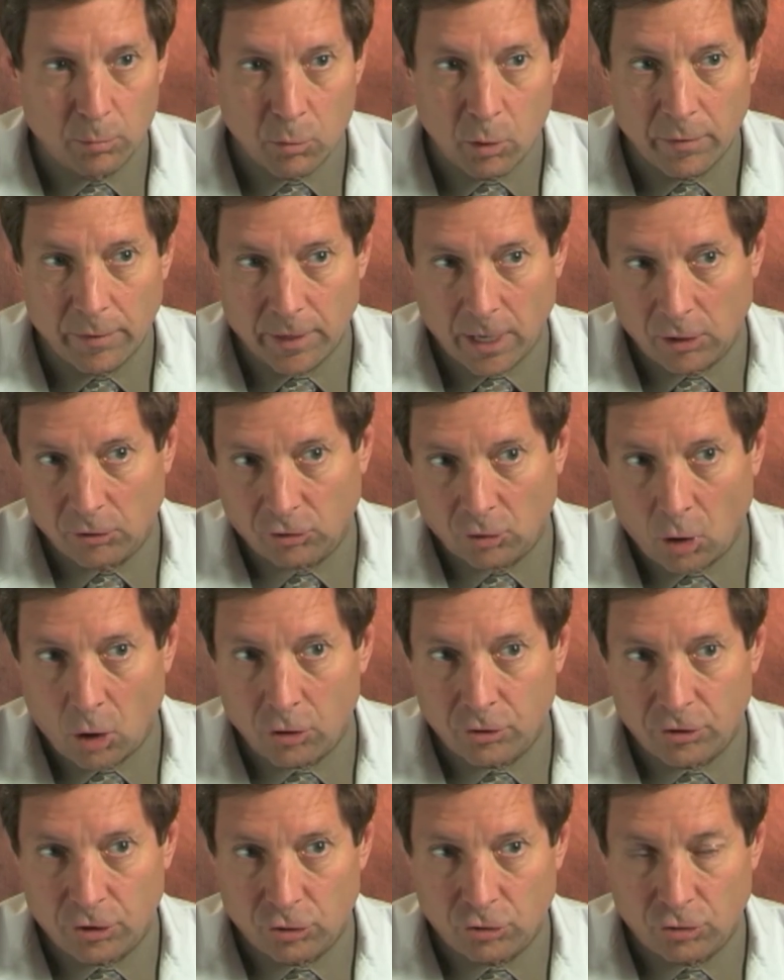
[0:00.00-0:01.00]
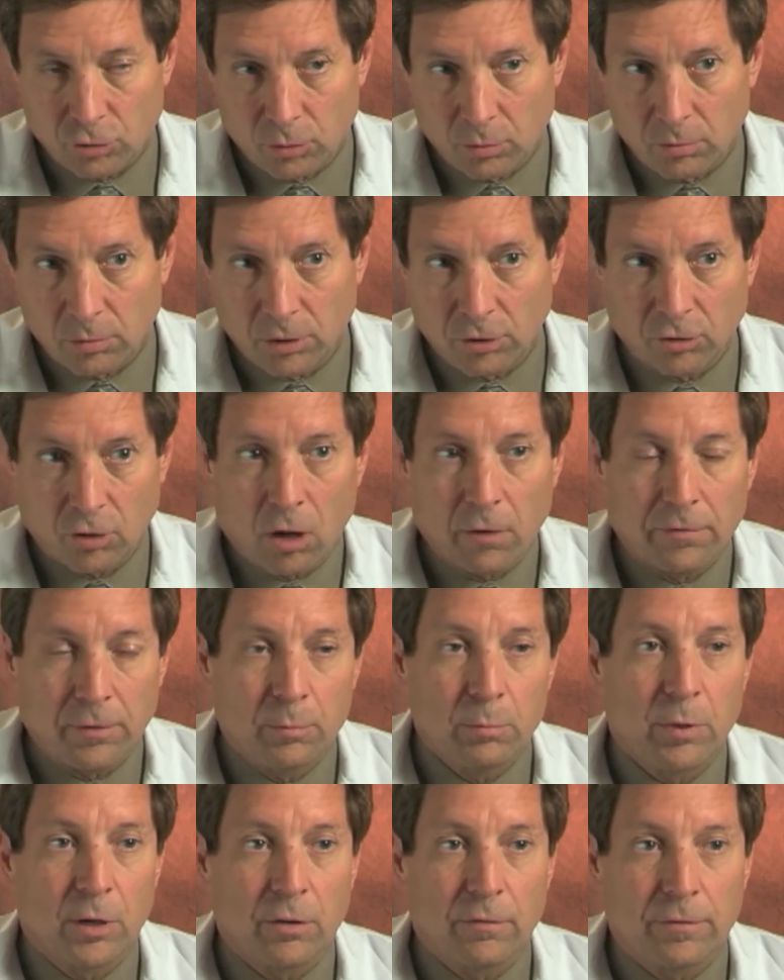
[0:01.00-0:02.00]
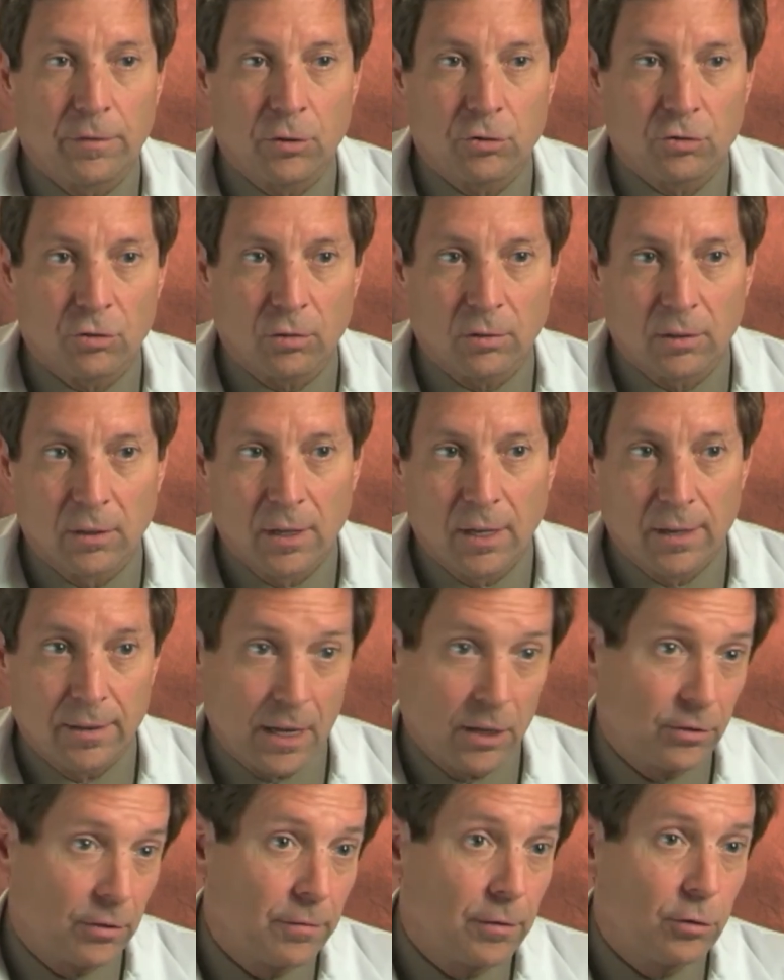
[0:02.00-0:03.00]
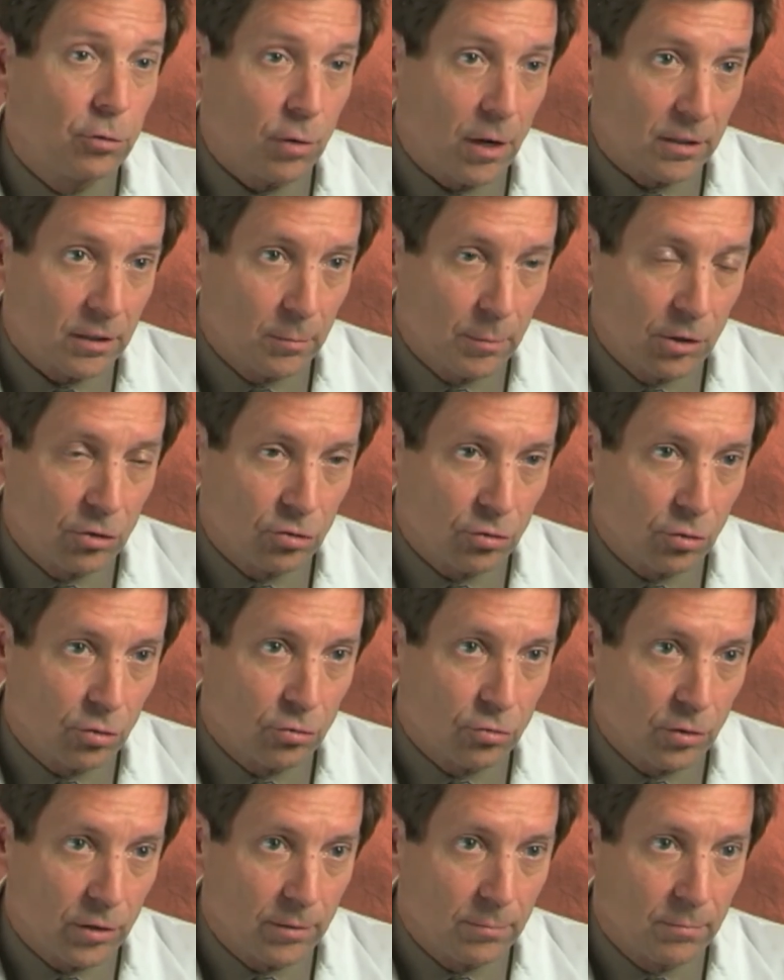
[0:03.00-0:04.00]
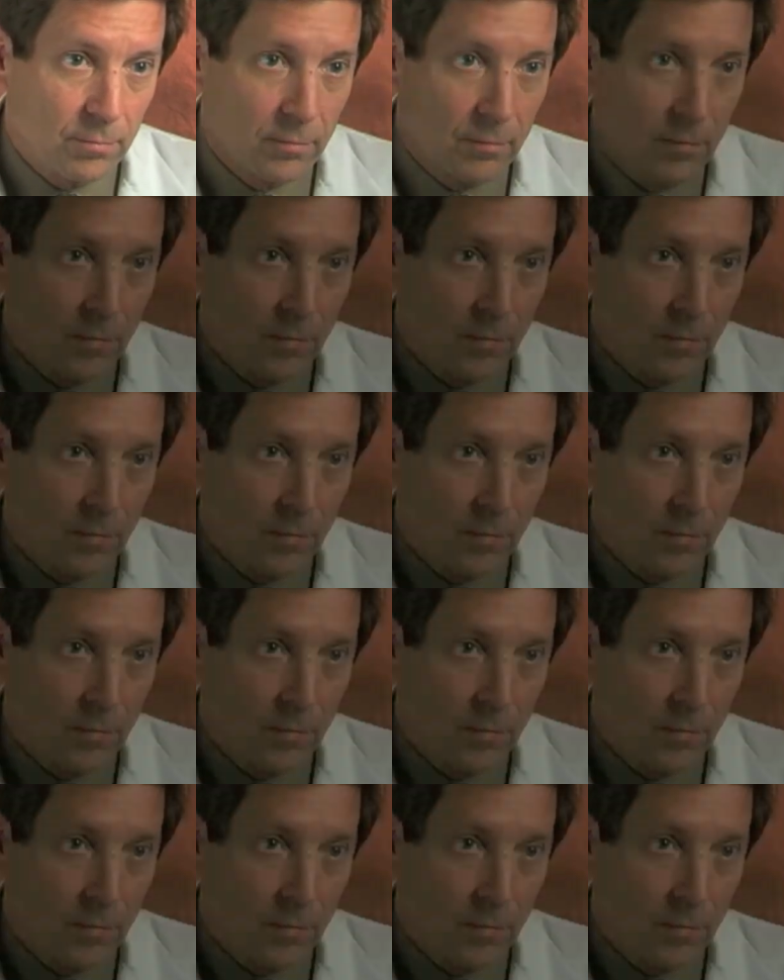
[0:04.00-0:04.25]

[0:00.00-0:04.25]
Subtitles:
removing that scar tissue is often beneficial. That's a vitrectomy surgery.